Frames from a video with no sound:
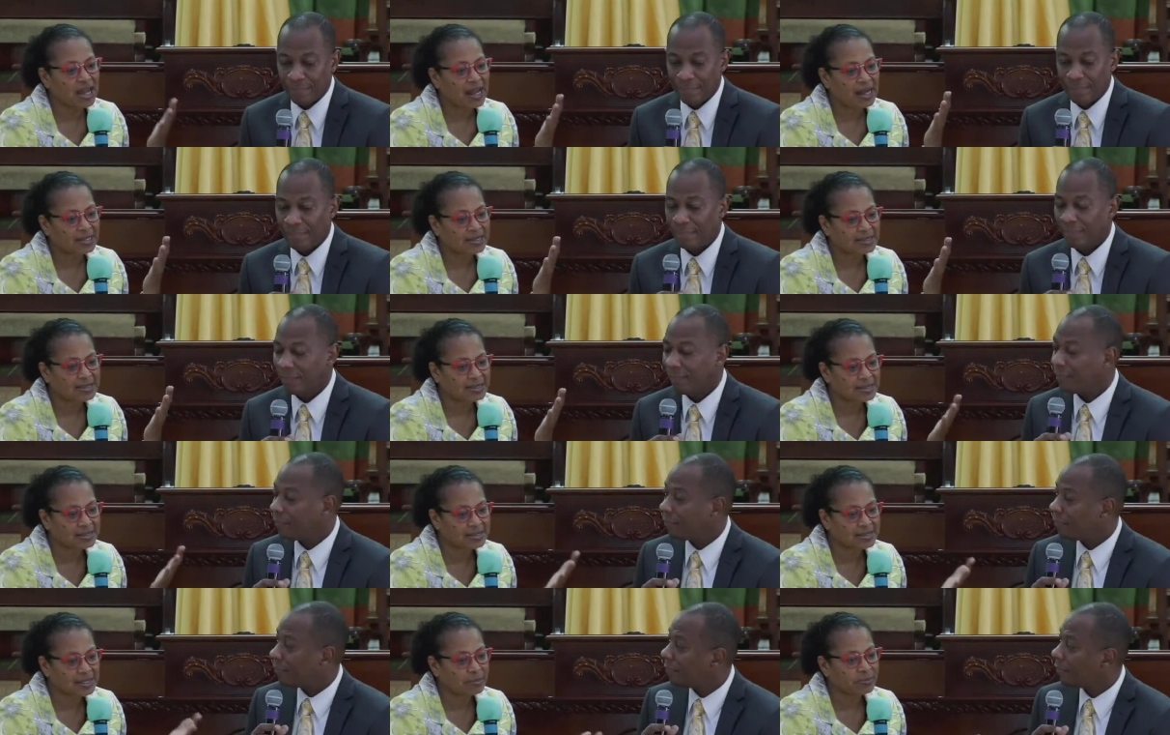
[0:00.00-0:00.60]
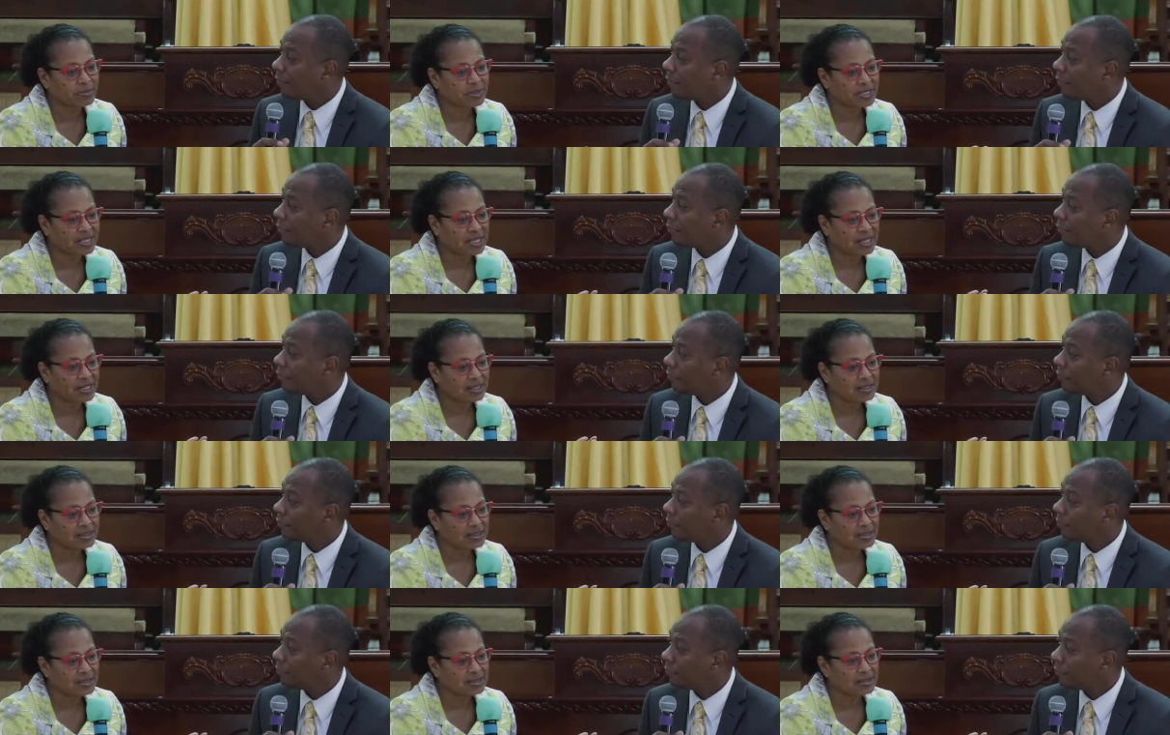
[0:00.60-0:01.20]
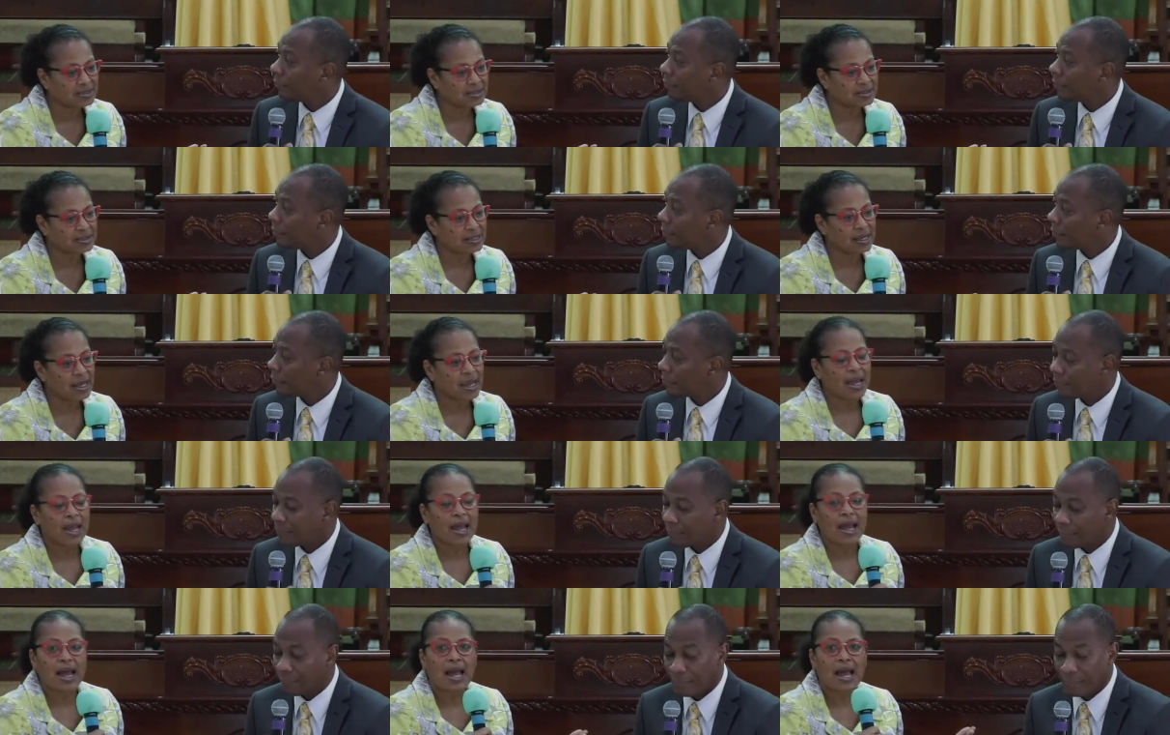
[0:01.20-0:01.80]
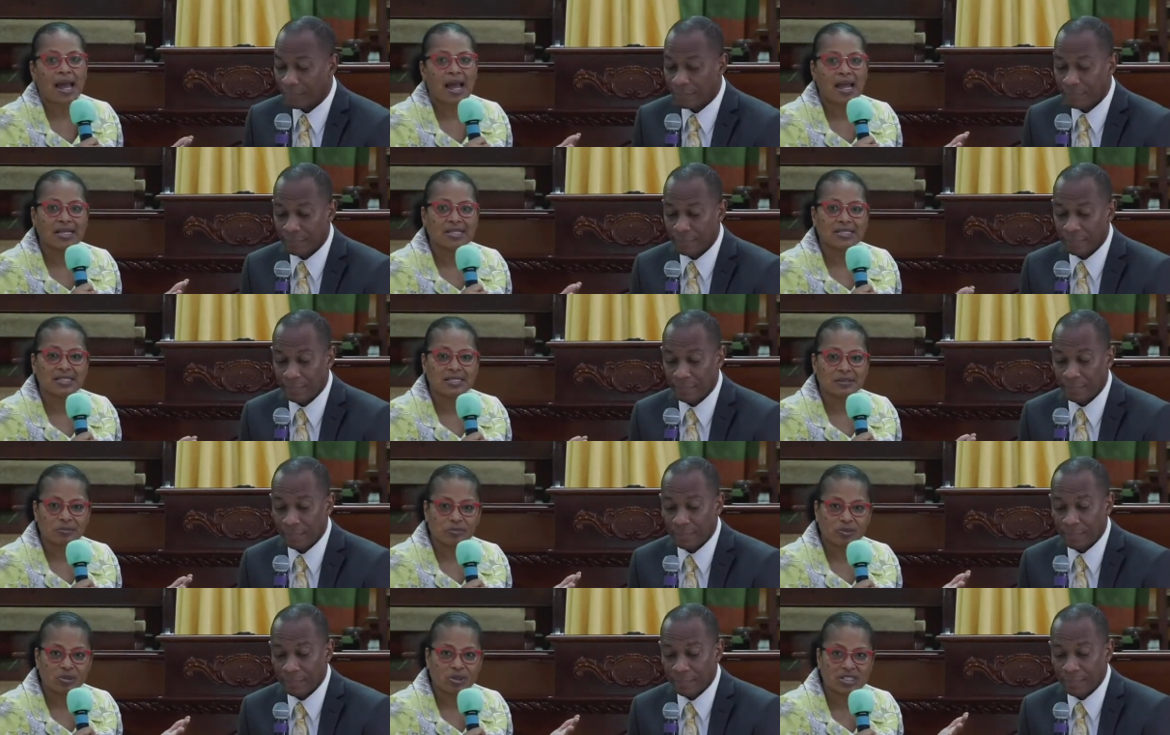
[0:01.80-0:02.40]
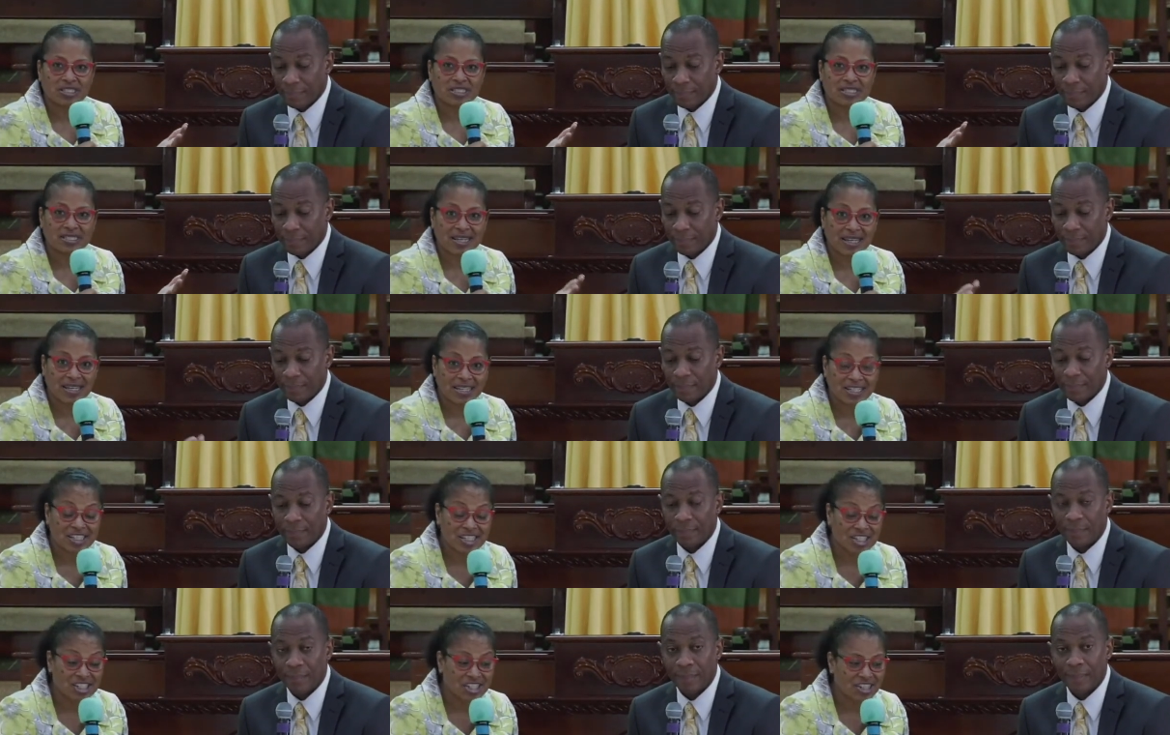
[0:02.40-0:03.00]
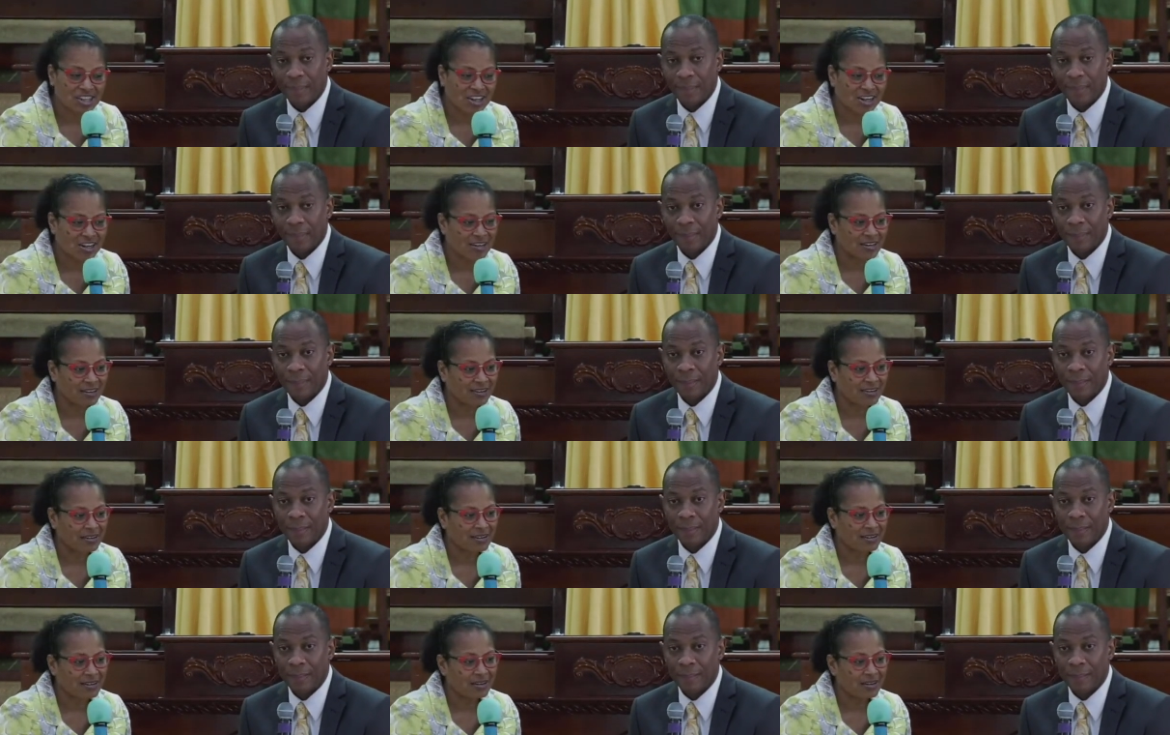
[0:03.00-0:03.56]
Speaker 1: acceptance and protection